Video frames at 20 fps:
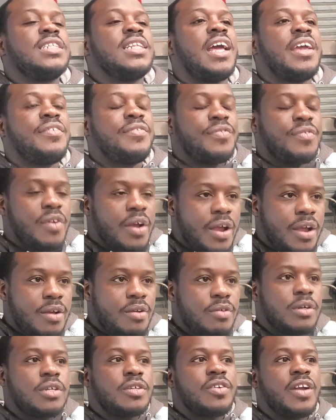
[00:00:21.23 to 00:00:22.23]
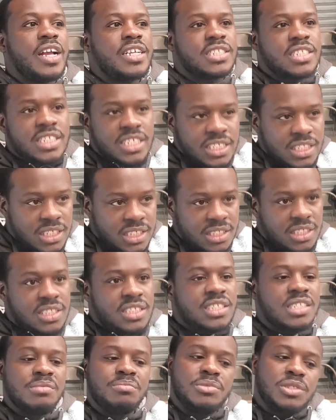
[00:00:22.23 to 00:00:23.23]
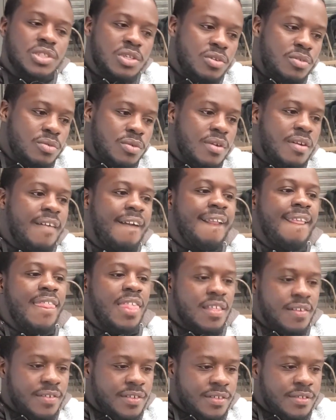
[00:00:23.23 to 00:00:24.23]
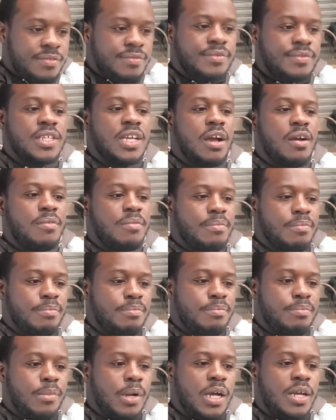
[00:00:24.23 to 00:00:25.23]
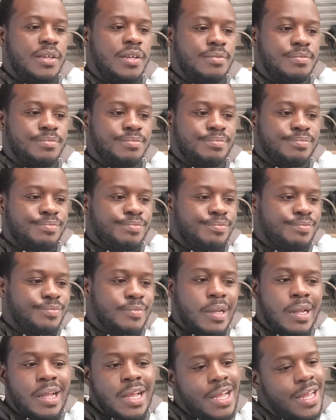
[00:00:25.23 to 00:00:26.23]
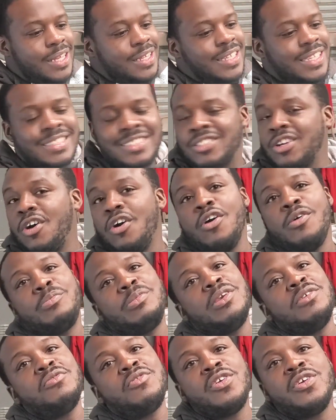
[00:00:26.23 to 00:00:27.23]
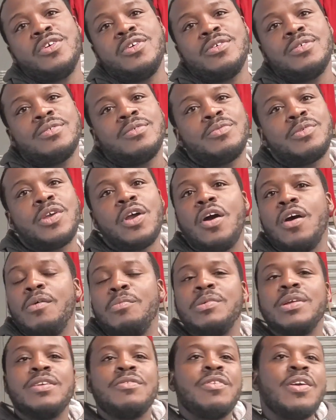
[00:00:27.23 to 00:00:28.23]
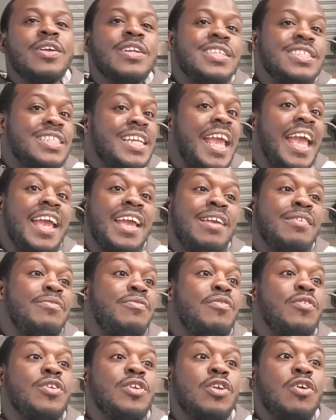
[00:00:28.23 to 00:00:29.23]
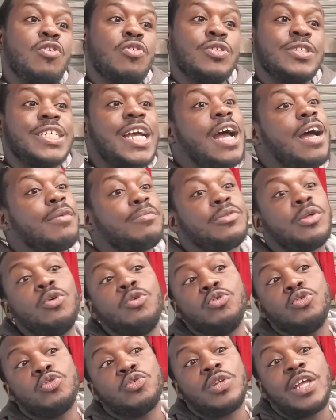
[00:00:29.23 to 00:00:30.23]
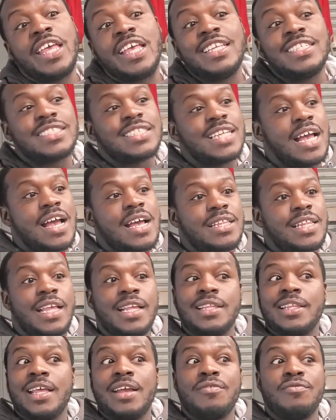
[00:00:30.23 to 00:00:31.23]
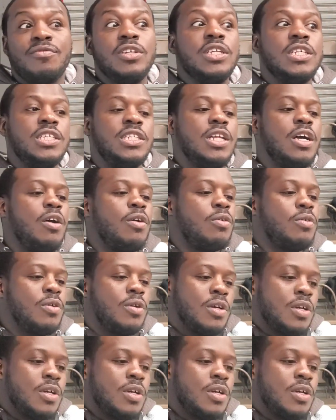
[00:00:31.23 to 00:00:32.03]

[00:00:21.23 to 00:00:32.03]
Ninth round. Congratulations to Tim Tszyu. Yep. But let's all be real. We all been around this game for a long time. Those on the inside, they really know.